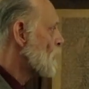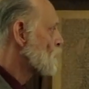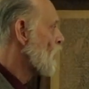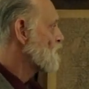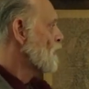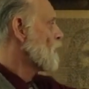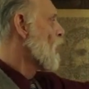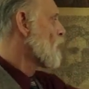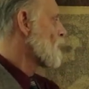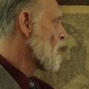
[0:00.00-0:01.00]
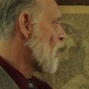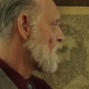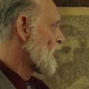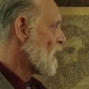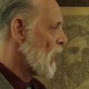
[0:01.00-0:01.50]
Trust in the Lord with all
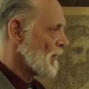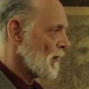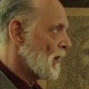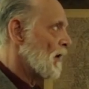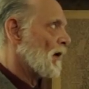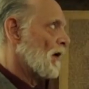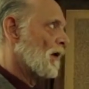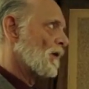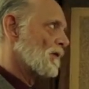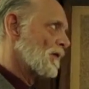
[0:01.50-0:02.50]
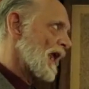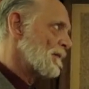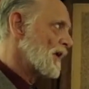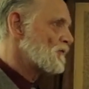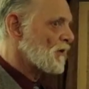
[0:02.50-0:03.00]
thy heart.
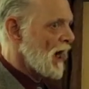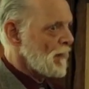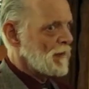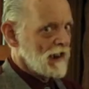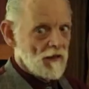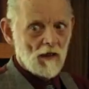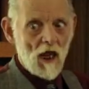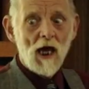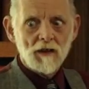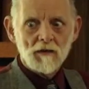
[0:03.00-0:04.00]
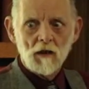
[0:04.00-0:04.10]
That means you've got to be in the light.